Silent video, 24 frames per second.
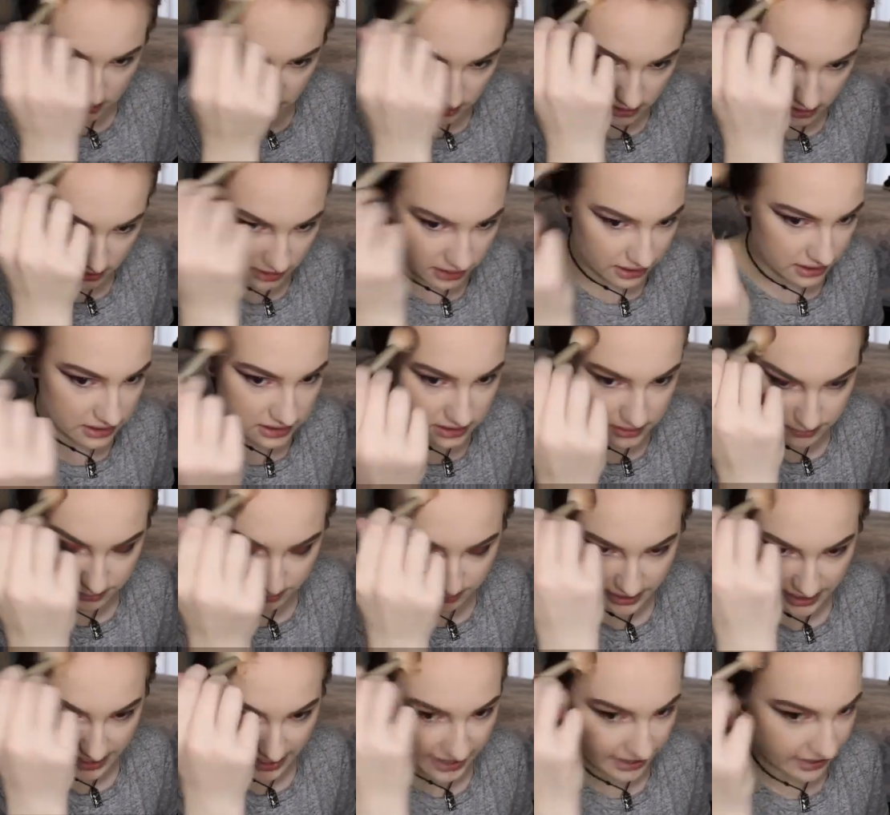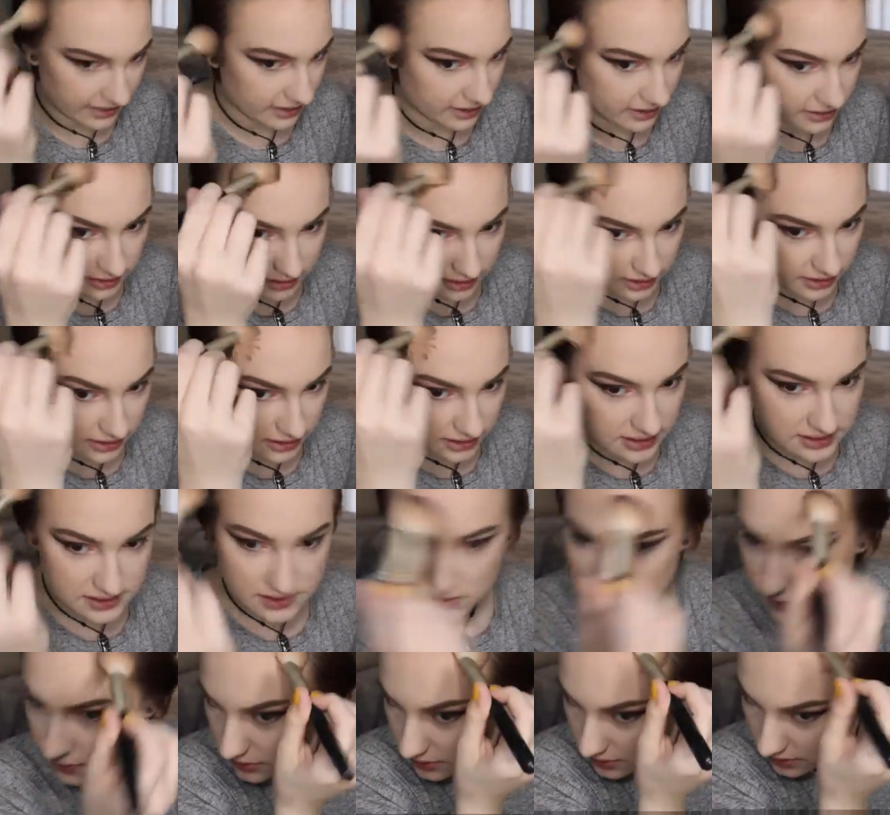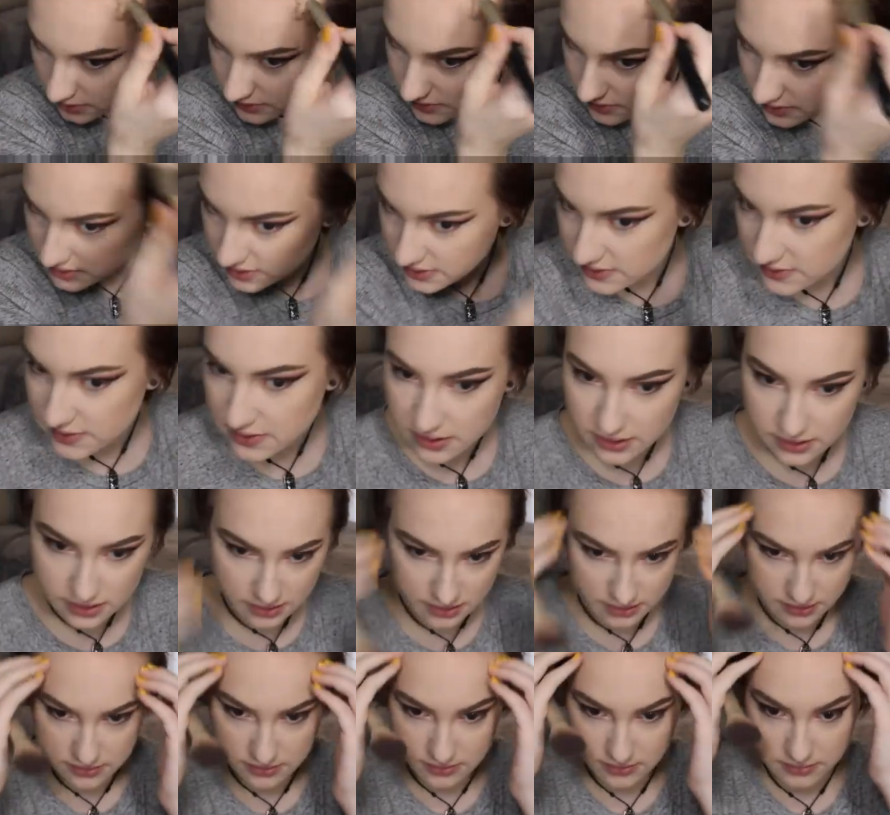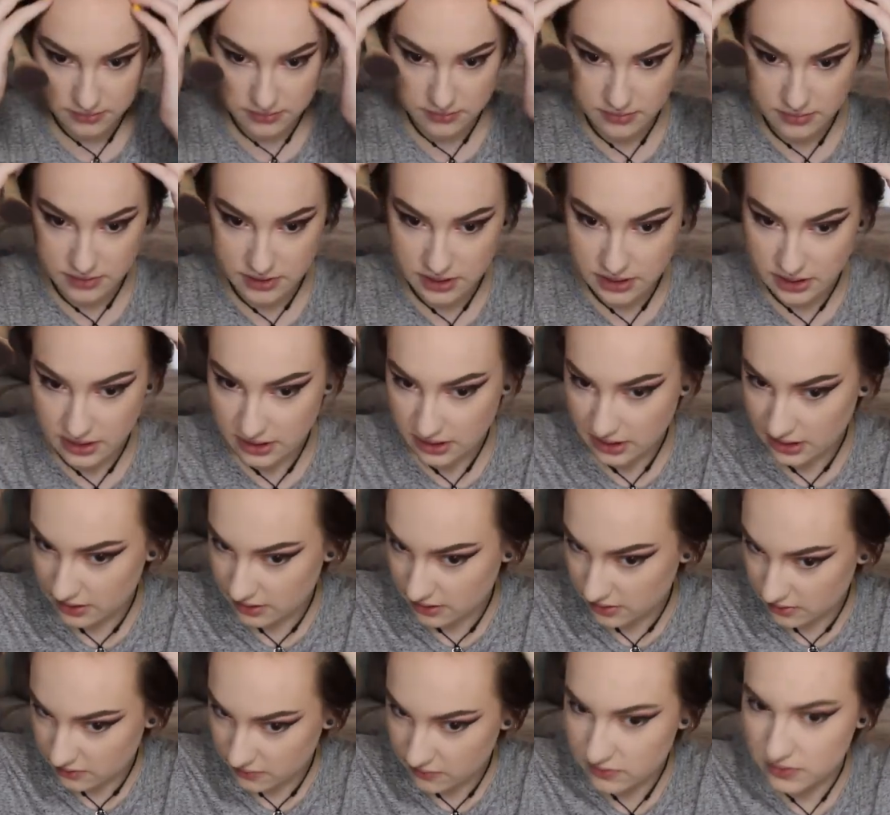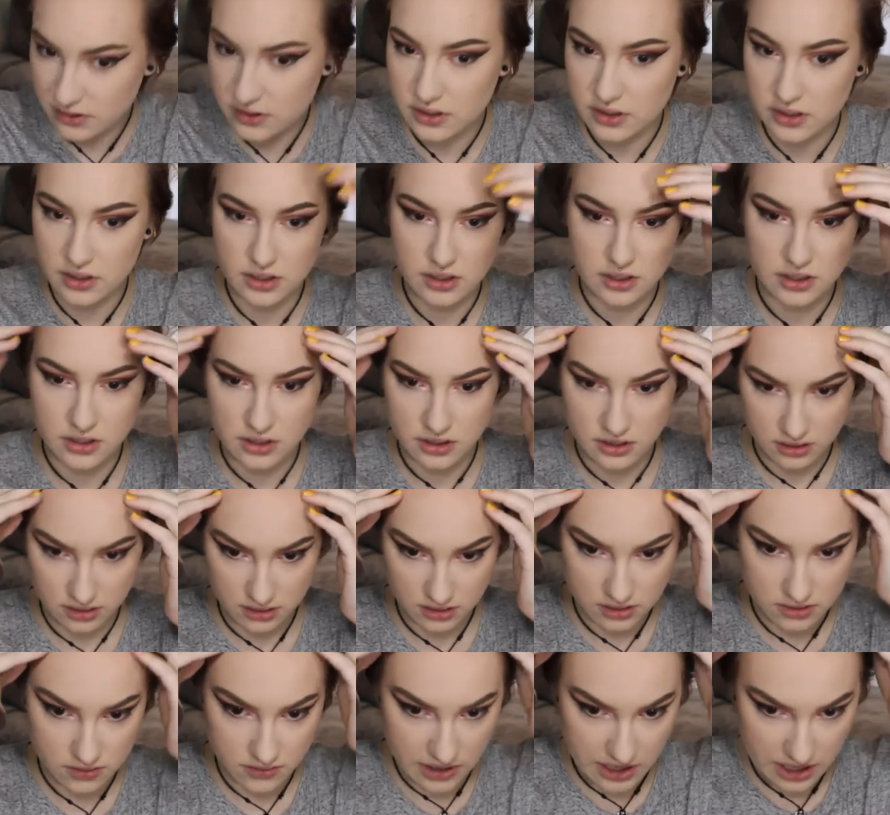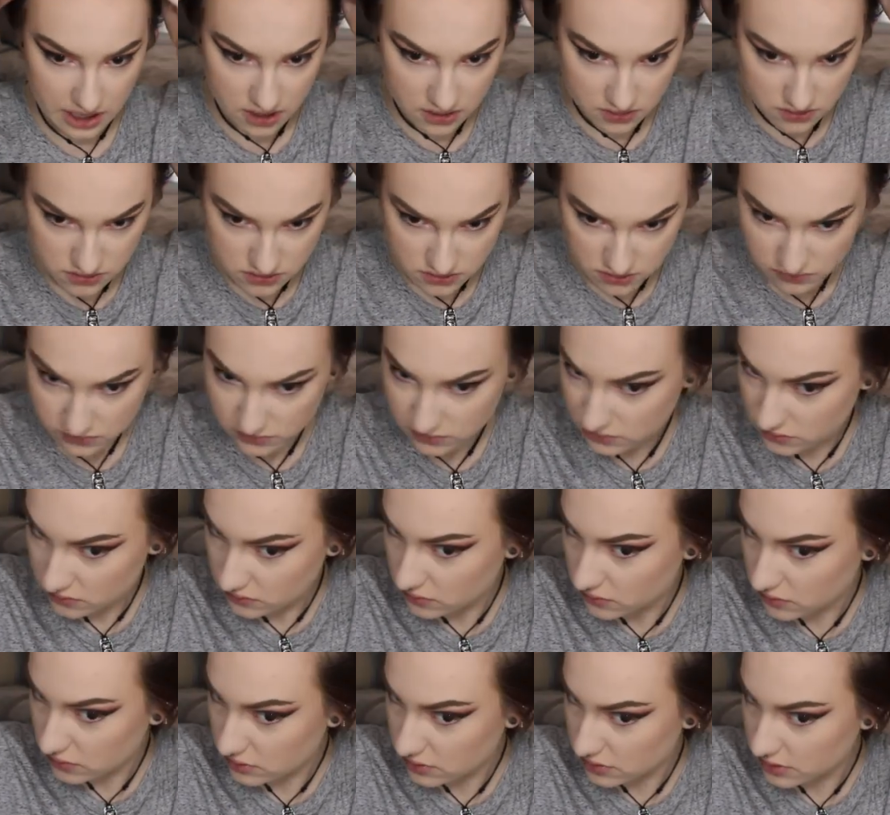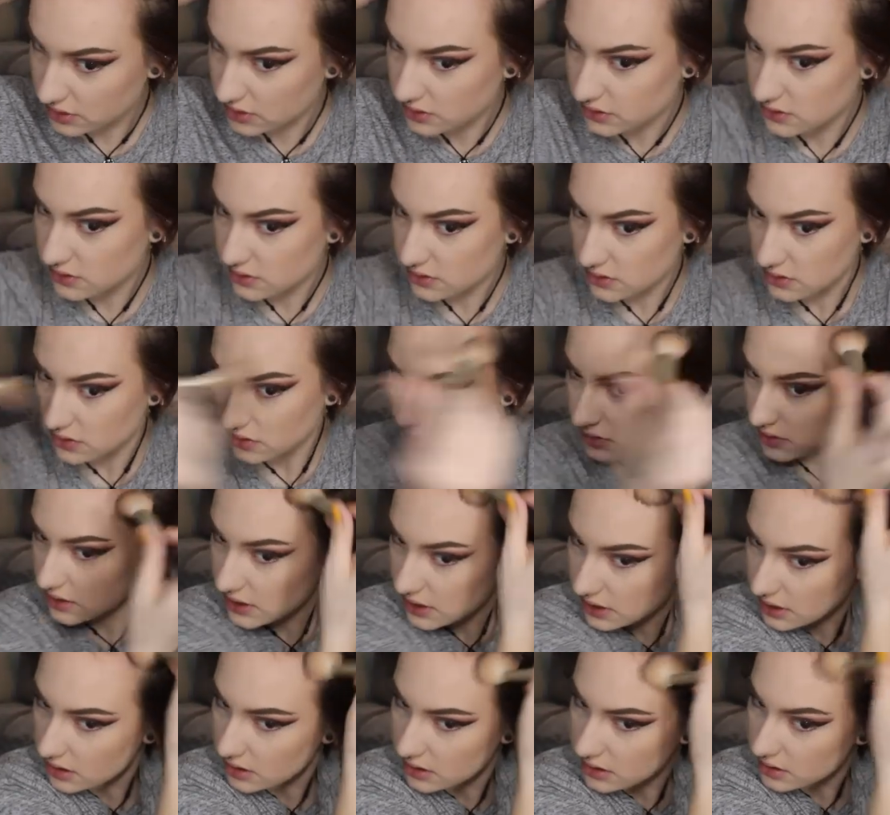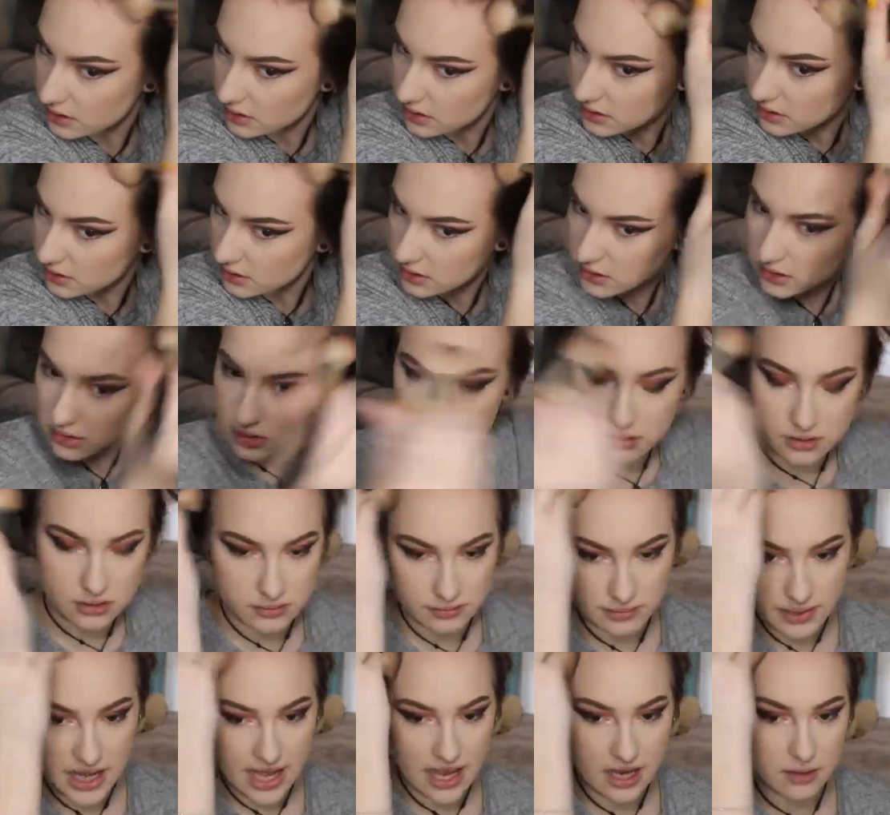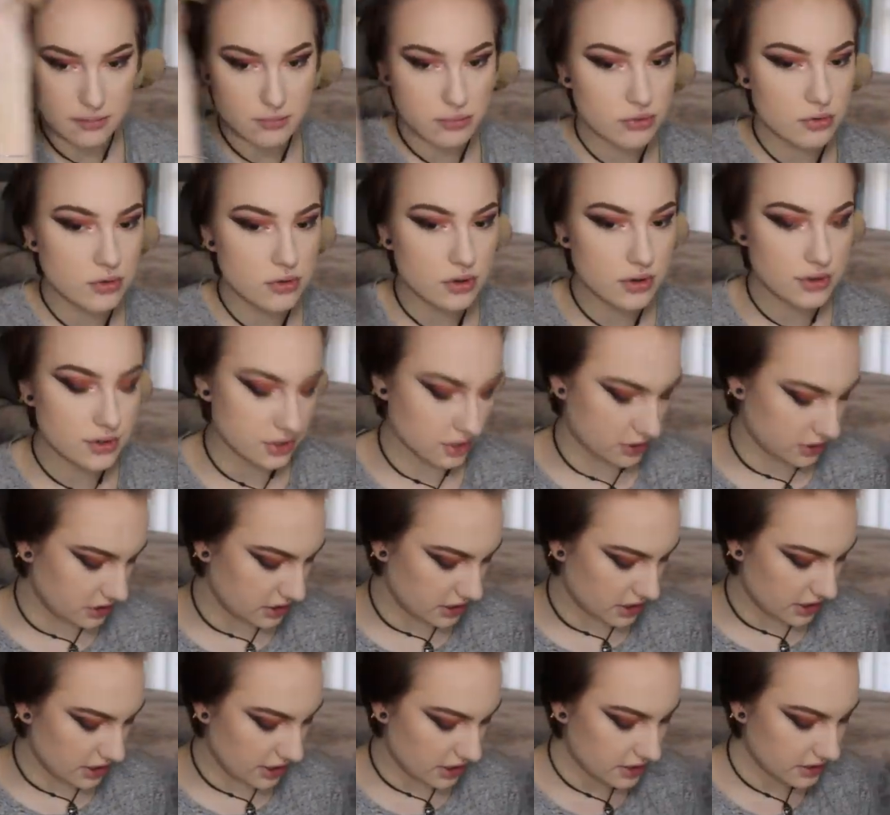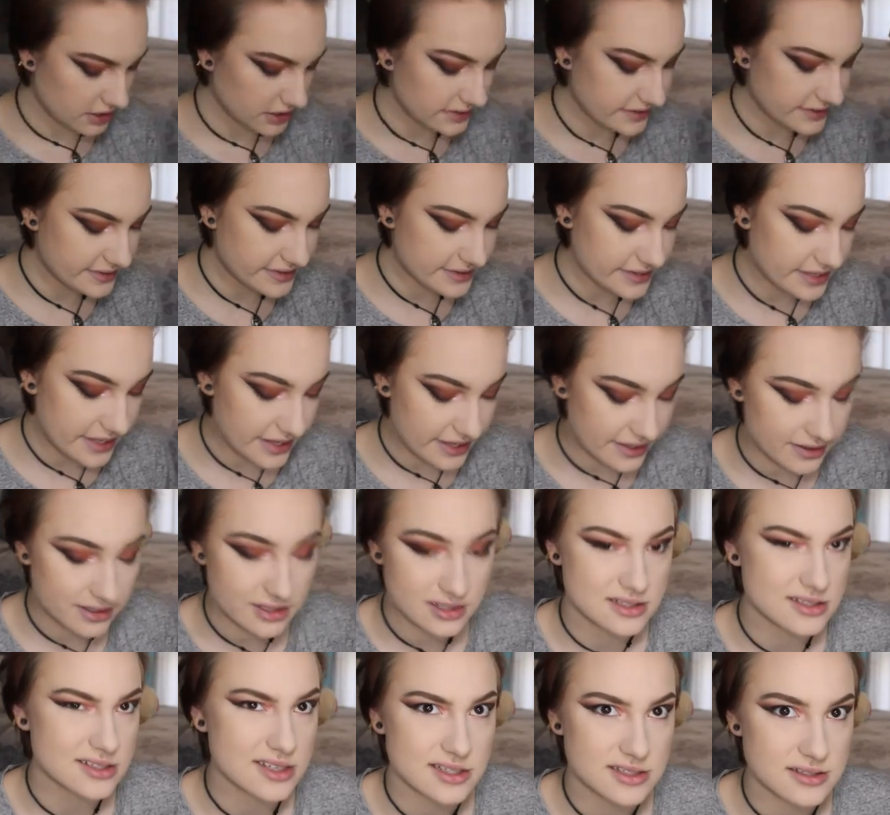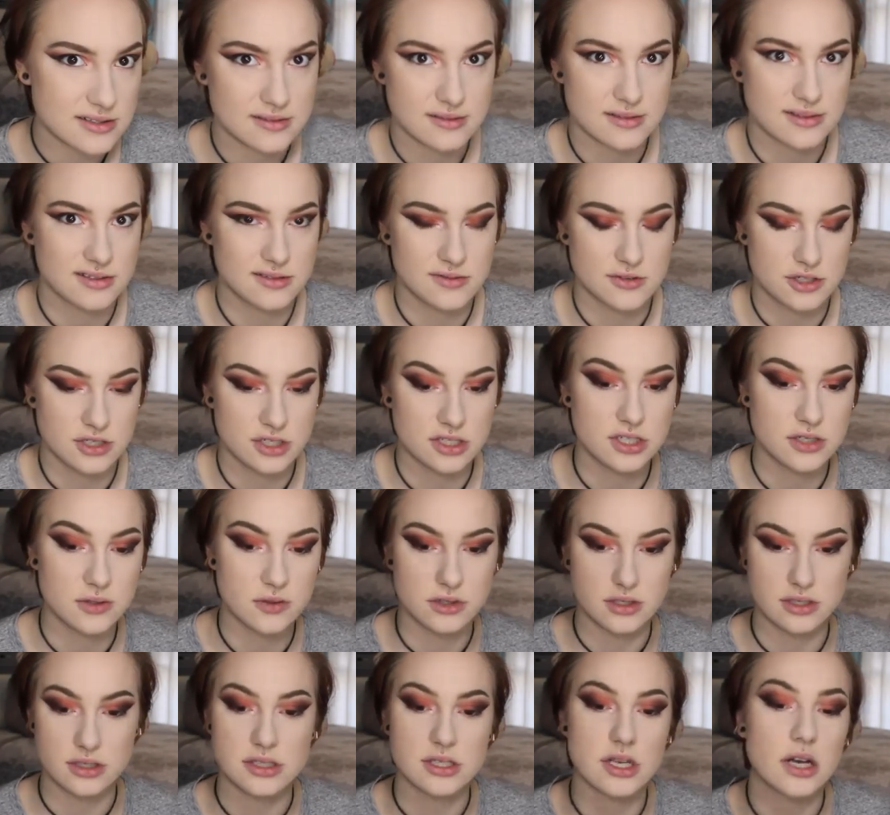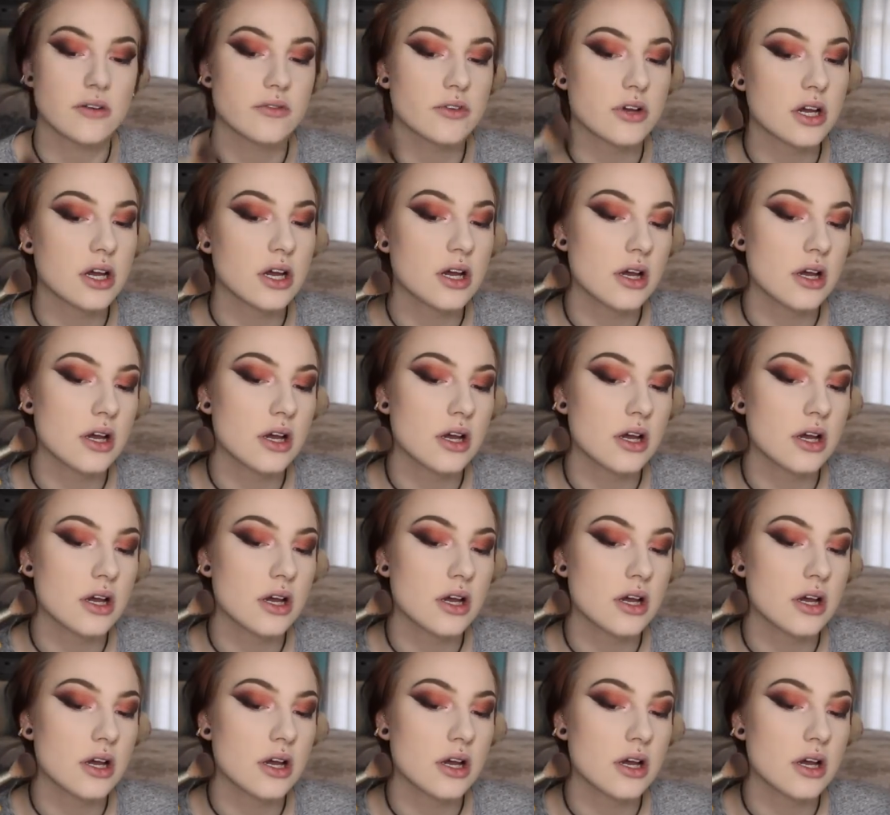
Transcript: I like to pack it in these corners because I have no hair in those little corners. So I pack product in there instead, because that's what you do with yourself.